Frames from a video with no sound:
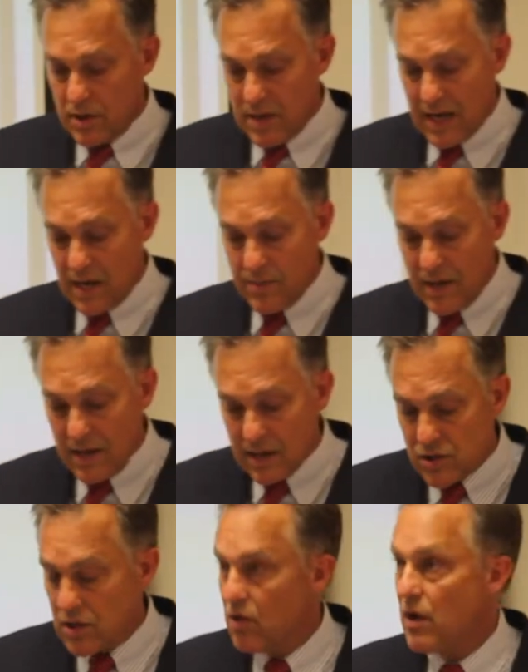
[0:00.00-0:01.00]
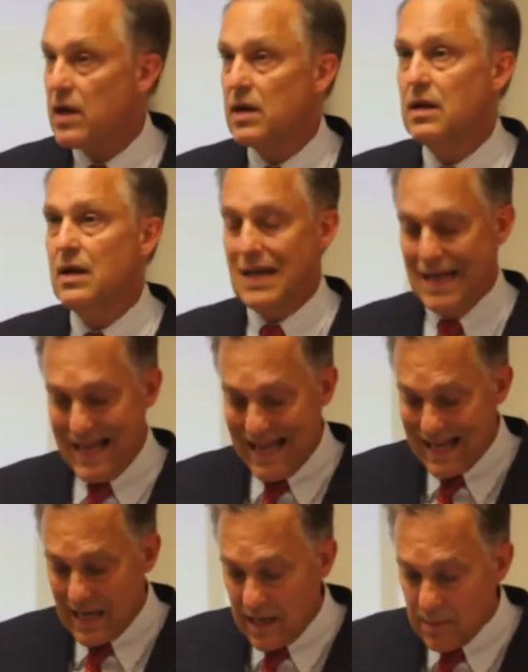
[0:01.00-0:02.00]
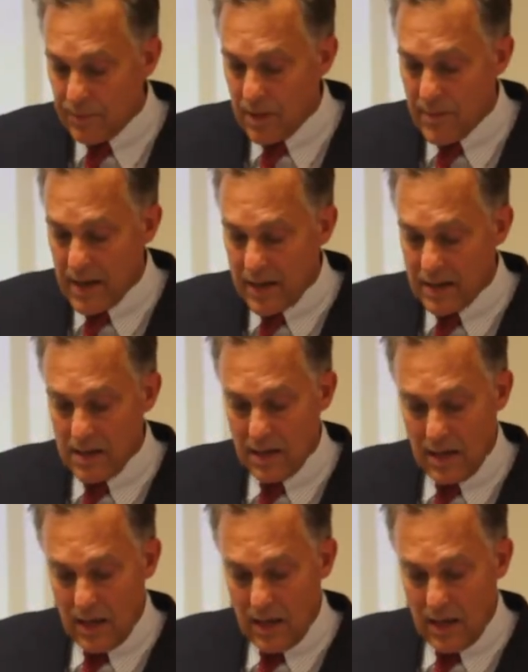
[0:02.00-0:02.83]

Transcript: that can be integrated and implemented